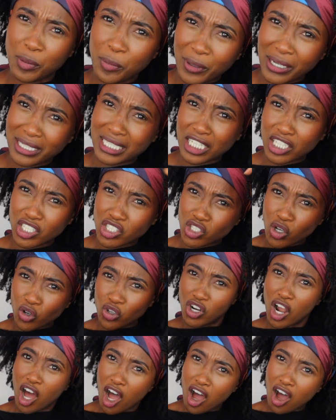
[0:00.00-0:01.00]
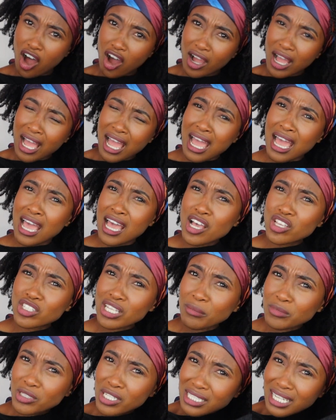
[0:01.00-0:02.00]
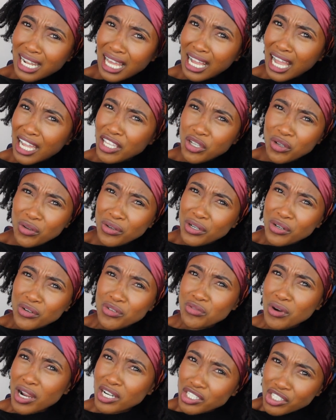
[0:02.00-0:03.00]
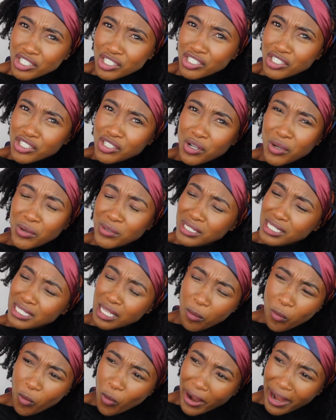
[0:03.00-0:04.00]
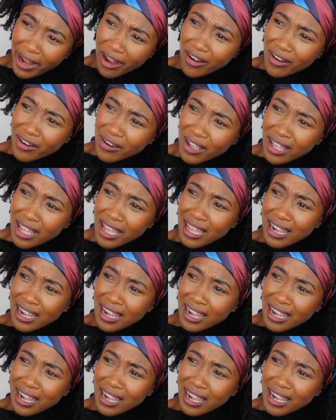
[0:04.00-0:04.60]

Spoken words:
people are taking so long. So I'm just like, are you in a rush to go somewhere?